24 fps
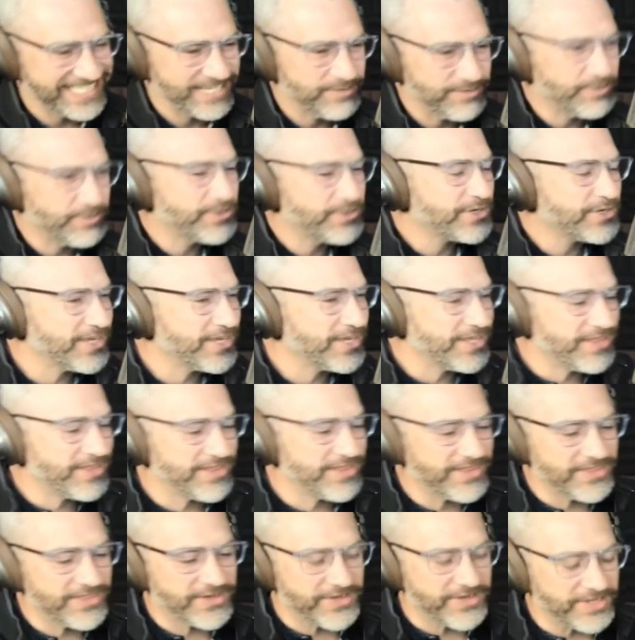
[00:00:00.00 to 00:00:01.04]
Well, they're
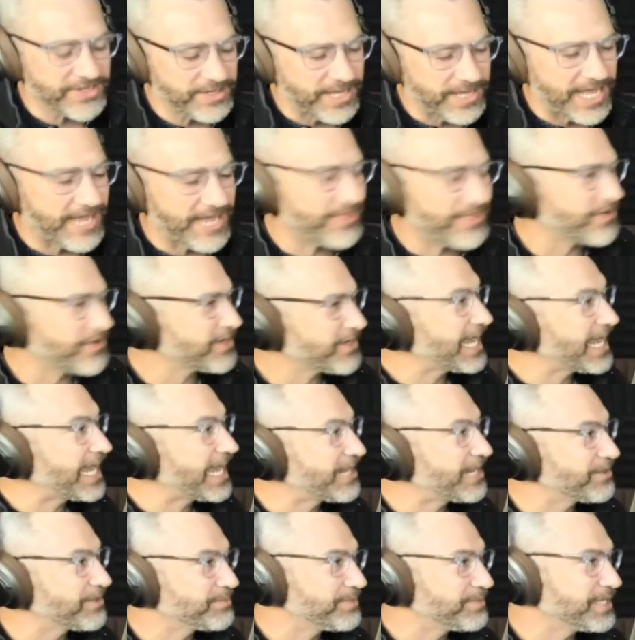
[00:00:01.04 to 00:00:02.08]
gonna
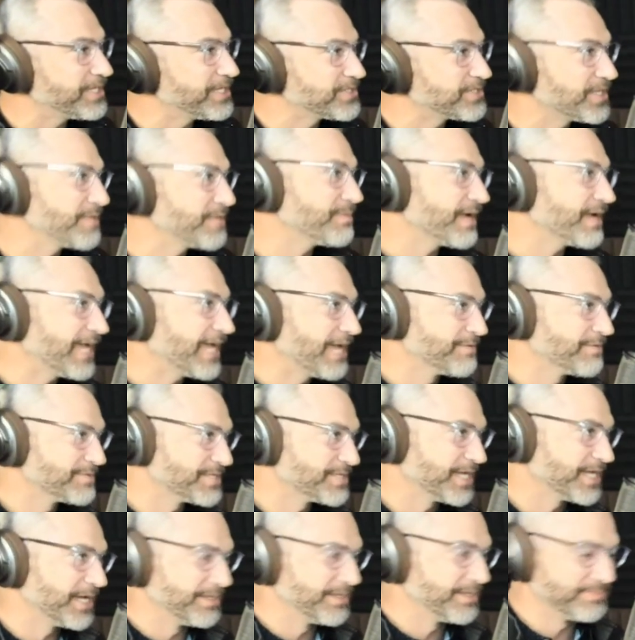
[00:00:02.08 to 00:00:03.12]
hire me, so they might have
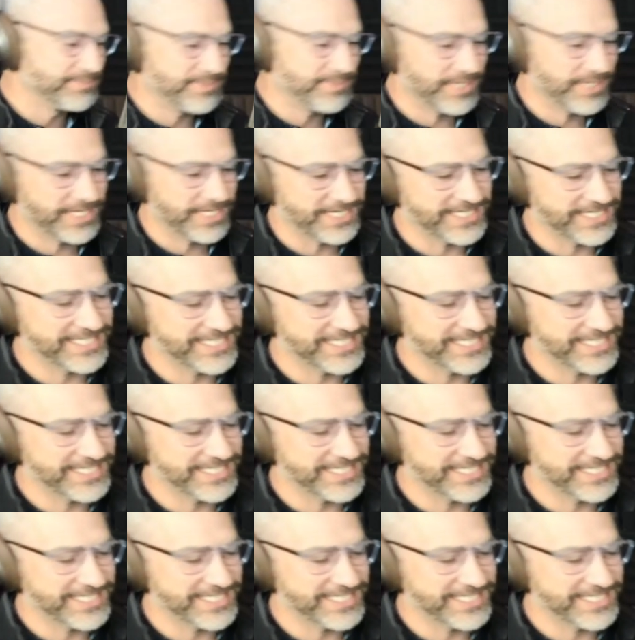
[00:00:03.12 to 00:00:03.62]
some. But